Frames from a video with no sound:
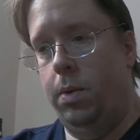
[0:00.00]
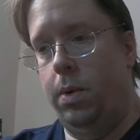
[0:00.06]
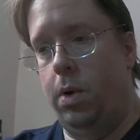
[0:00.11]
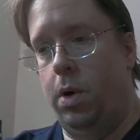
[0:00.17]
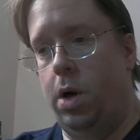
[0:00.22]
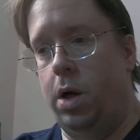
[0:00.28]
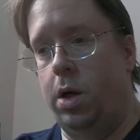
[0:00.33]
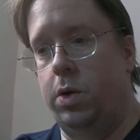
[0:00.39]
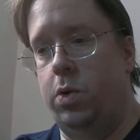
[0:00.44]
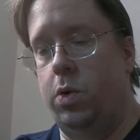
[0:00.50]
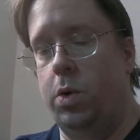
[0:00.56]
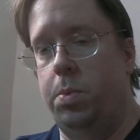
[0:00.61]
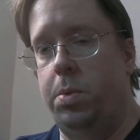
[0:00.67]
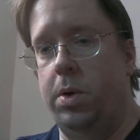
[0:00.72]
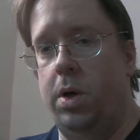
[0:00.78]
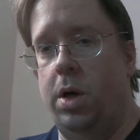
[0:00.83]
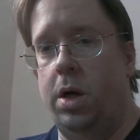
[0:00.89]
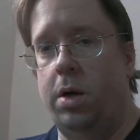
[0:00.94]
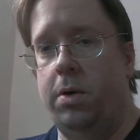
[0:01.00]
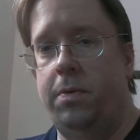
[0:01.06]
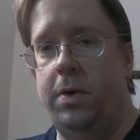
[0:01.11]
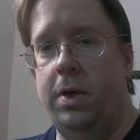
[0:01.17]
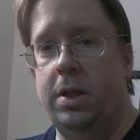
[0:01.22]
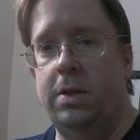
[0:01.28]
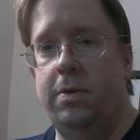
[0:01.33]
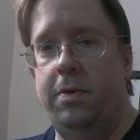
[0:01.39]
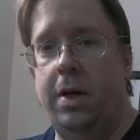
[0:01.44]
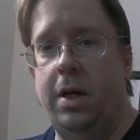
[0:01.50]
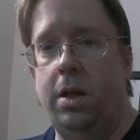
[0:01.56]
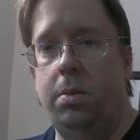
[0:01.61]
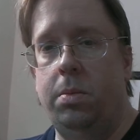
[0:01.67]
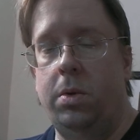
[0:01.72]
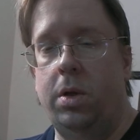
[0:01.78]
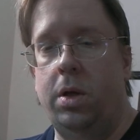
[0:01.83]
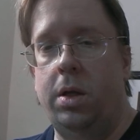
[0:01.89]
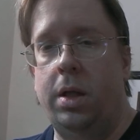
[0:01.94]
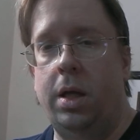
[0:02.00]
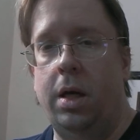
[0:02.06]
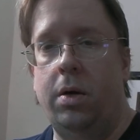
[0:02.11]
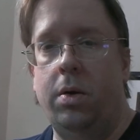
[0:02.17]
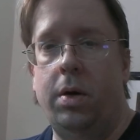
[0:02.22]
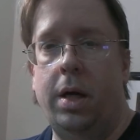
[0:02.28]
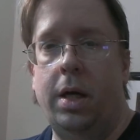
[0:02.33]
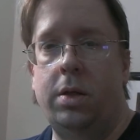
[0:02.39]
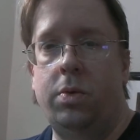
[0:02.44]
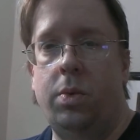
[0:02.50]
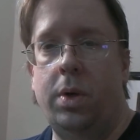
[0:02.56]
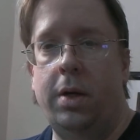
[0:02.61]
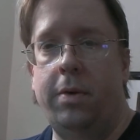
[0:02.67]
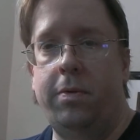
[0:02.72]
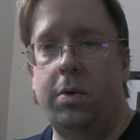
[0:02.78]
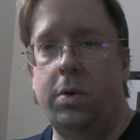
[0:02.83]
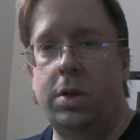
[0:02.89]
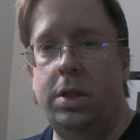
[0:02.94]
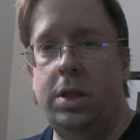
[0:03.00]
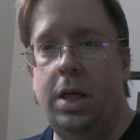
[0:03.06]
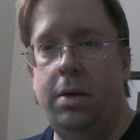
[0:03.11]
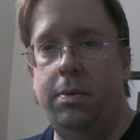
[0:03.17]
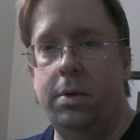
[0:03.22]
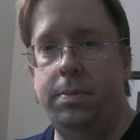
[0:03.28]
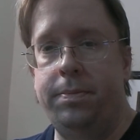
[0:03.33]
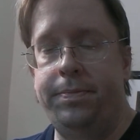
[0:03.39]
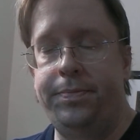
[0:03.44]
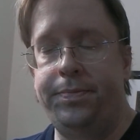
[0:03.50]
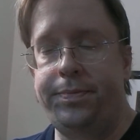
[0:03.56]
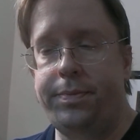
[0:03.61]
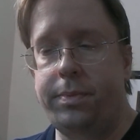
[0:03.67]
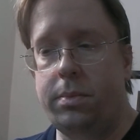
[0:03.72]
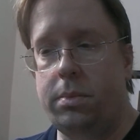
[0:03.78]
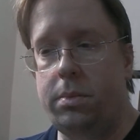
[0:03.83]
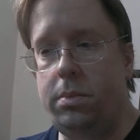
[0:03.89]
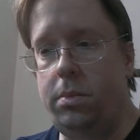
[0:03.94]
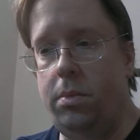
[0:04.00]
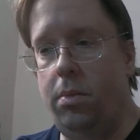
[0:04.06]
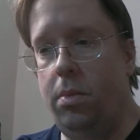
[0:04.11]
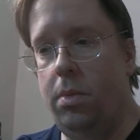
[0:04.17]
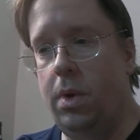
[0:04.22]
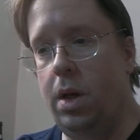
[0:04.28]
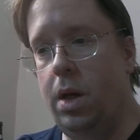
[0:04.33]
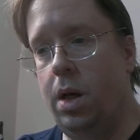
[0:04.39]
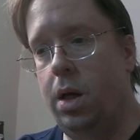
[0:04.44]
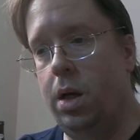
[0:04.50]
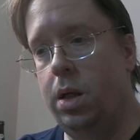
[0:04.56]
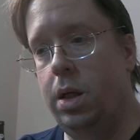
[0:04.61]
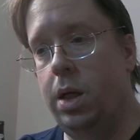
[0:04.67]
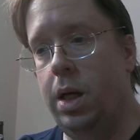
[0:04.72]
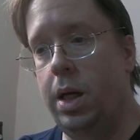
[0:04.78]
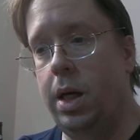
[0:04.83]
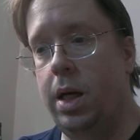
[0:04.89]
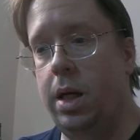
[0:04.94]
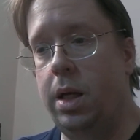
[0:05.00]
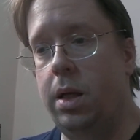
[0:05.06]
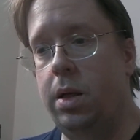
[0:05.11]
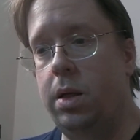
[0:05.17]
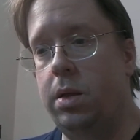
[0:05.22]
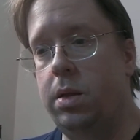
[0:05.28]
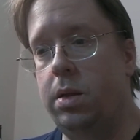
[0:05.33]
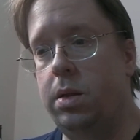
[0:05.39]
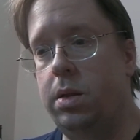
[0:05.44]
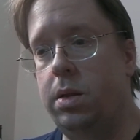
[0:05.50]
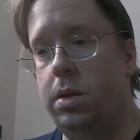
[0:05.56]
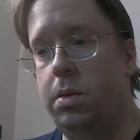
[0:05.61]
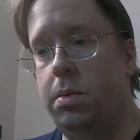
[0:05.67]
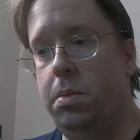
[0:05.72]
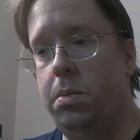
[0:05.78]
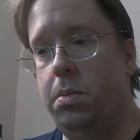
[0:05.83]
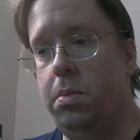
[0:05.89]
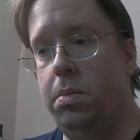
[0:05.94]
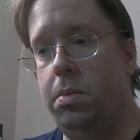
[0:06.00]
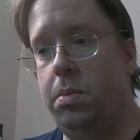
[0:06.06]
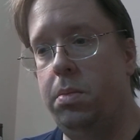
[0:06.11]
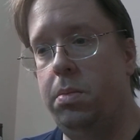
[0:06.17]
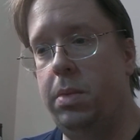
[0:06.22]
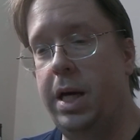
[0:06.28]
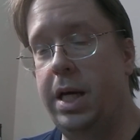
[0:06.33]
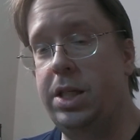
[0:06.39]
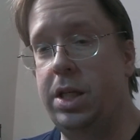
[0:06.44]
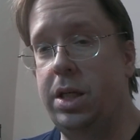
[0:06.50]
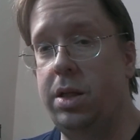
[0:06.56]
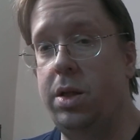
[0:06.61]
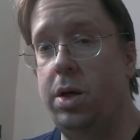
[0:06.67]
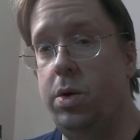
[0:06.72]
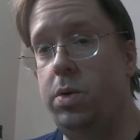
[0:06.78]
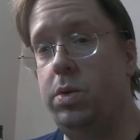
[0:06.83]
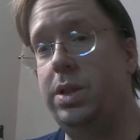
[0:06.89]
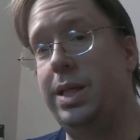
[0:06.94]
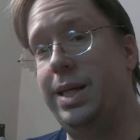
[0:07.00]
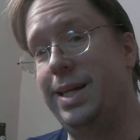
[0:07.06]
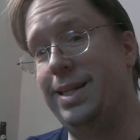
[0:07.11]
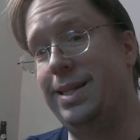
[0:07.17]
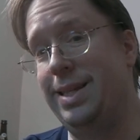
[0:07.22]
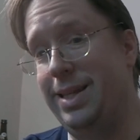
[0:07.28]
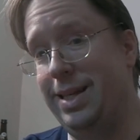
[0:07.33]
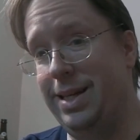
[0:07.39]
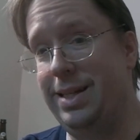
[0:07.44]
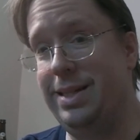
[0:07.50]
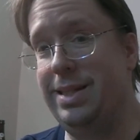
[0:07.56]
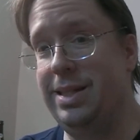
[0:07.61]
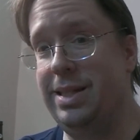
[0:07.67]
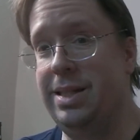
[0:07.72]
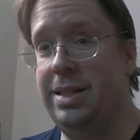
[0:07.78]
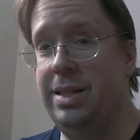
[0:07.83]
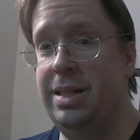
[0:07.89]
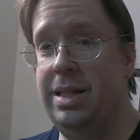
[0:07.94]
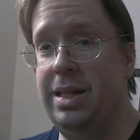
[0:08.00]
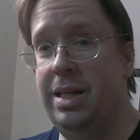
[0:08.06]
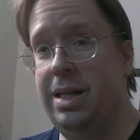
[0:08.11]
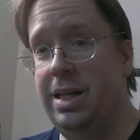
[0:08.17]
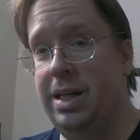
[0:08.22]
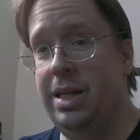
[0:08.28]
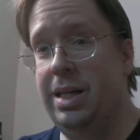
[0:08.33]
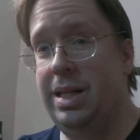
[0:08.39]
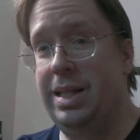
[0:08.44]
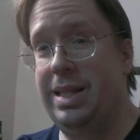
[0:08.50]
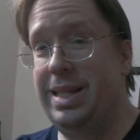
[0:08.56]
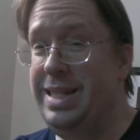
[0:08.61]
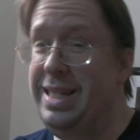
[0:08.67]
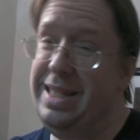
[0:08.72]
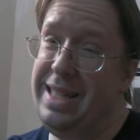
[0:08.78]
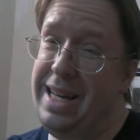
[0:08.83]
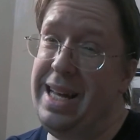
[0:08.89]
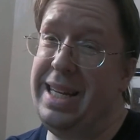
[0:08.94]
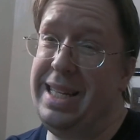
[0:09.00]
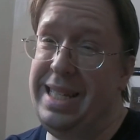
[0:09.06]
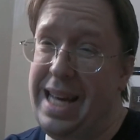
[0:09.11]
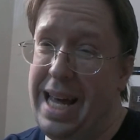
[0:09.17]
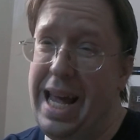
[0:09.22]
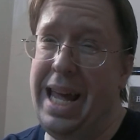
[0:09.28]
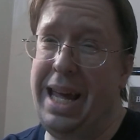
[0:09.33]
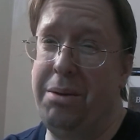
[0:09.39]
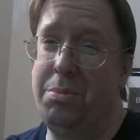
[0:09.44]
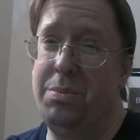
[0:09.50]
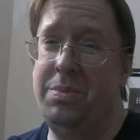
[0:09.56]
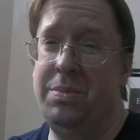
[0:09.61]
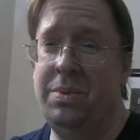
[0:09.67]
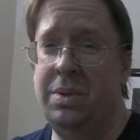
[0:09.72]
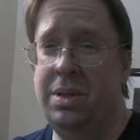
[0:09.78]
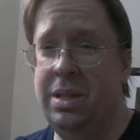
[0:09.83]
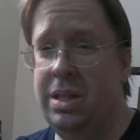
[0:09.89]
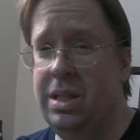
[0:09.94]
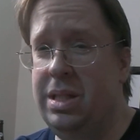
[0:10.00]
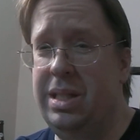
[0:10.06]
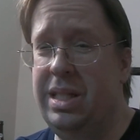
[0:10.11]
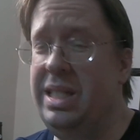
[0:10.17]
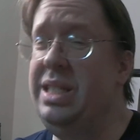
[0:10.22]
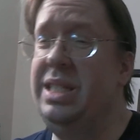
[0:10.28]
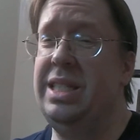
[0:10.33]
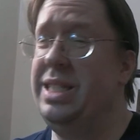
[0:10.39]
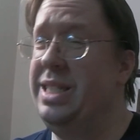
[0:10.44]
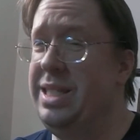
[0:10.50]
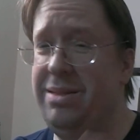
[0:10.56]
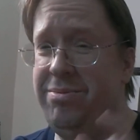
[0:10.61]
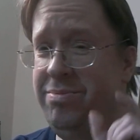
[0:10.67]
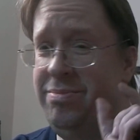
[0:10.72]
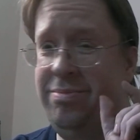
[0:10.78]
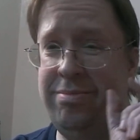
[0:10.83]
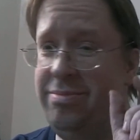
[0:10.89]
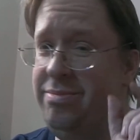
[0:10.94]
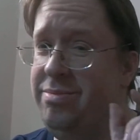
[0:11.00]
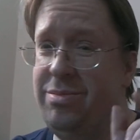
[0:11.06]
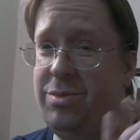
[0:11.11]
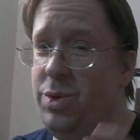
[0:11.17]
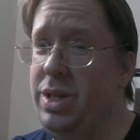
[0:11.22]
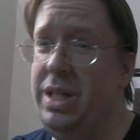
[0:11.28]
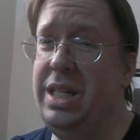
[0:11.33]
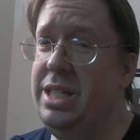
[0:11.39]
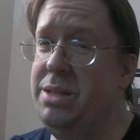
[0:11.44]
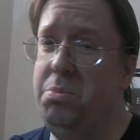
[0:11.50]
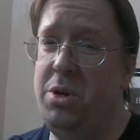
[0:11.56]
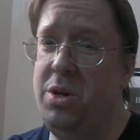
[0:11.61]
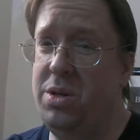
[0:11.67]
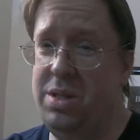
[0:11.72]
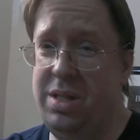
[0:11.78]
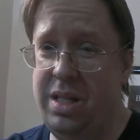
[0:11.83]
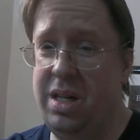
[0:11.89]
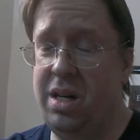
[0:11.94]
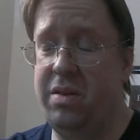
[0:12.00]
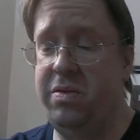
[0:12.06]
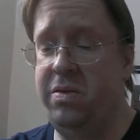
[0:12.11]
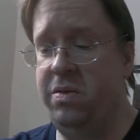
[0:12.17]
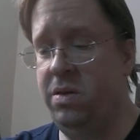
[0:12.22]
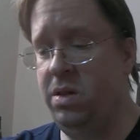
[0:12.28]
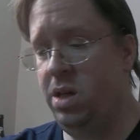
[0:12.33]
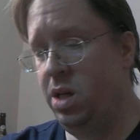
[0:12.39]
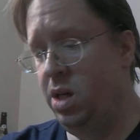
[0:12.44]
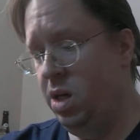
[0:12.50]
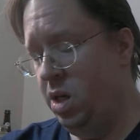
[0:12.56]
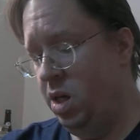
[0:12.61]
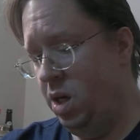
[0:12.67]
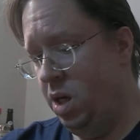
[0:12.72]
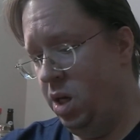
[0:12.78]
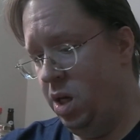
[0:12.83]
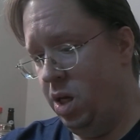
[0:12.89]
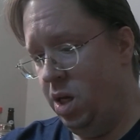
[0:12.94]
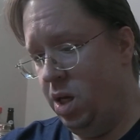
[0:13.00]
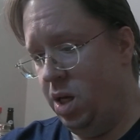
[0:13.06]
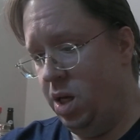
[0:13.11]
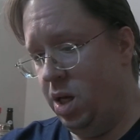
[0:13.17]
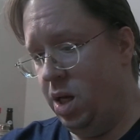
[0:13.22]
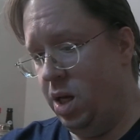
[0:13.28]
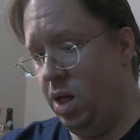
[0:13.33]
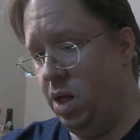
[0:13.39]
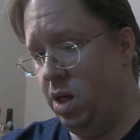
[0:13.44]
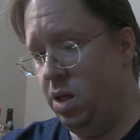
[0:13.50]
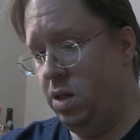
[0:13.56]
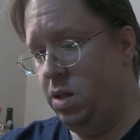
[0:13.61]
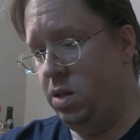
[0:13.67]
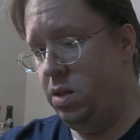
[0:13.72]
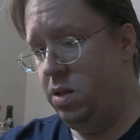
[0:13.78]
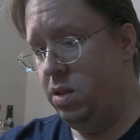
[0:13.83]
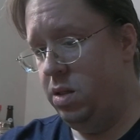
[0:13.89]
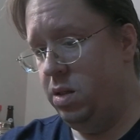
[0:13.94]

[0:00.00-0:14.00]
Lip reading: hardcore pornography is available on the internet 24/7, and matching those against this is kind of tame. This is really small stuff. And